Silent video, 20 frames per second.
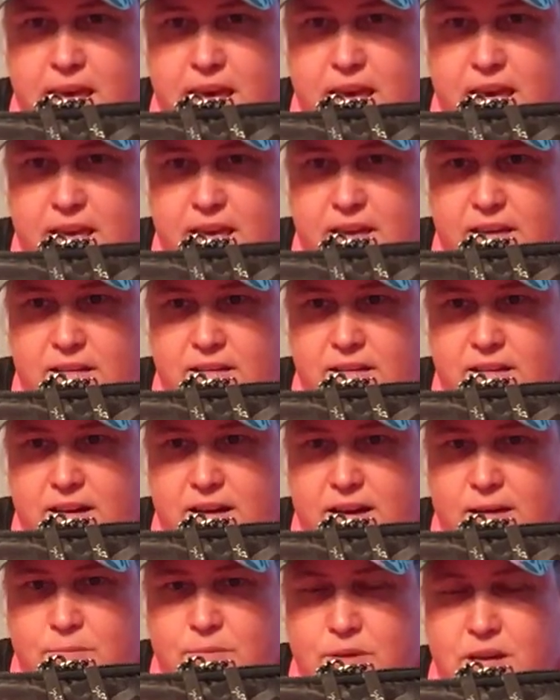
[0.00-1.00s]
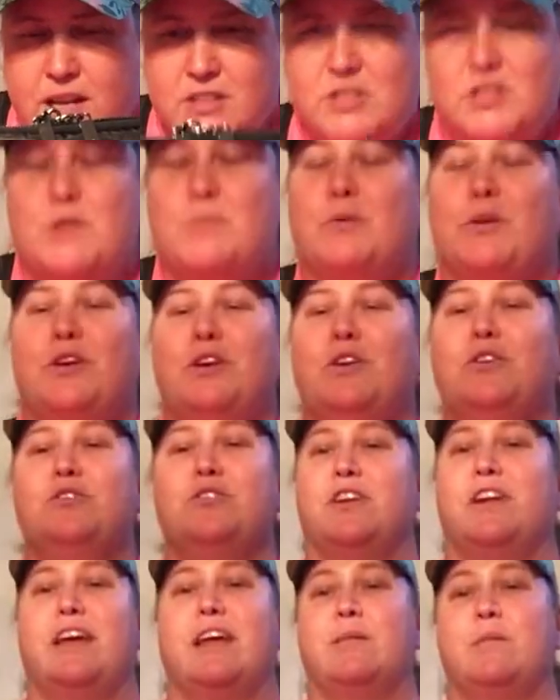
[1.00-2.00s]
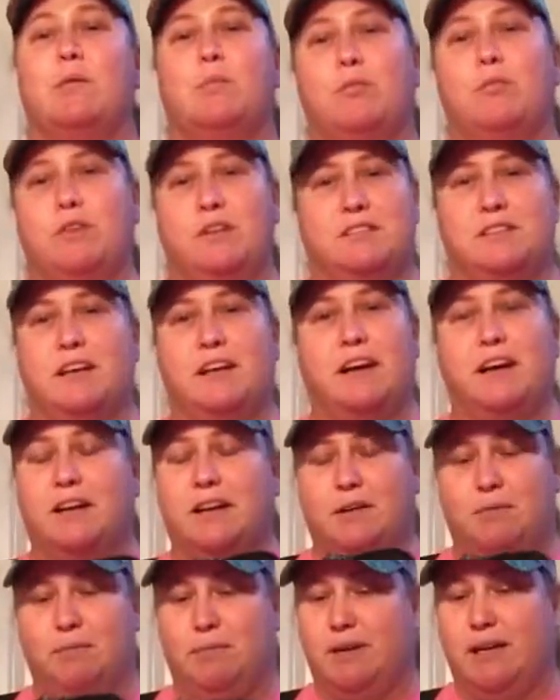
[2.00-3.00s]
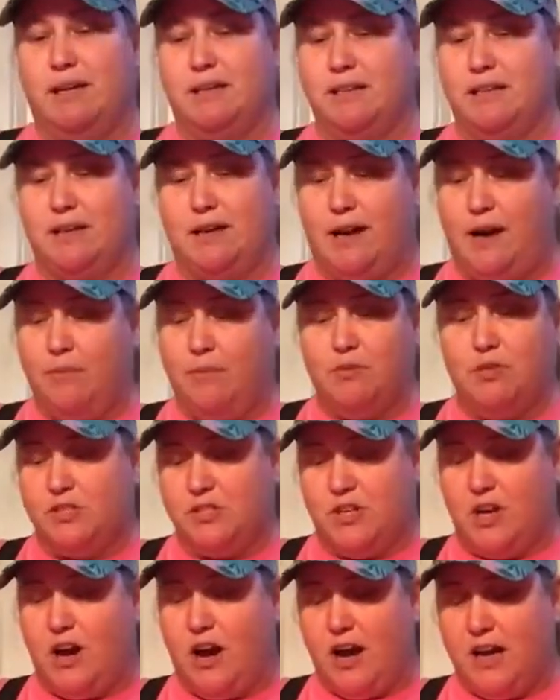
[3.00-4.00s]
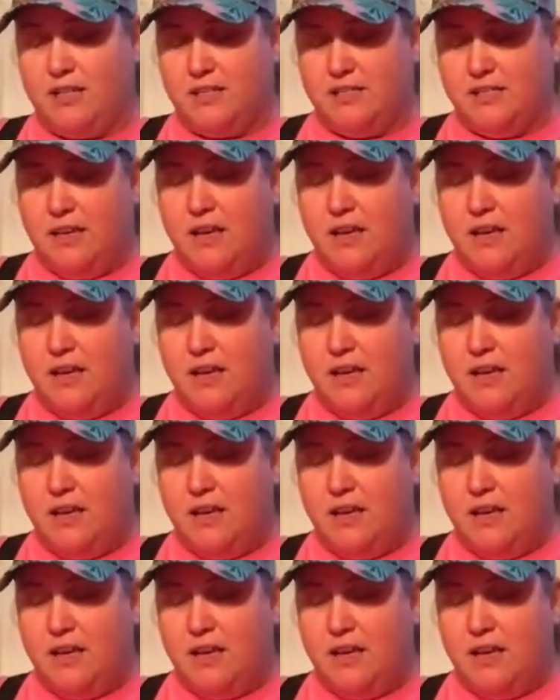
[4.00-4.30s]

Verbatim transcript: And I'm not super huge on animal prints, I gotta admit. I'm just not.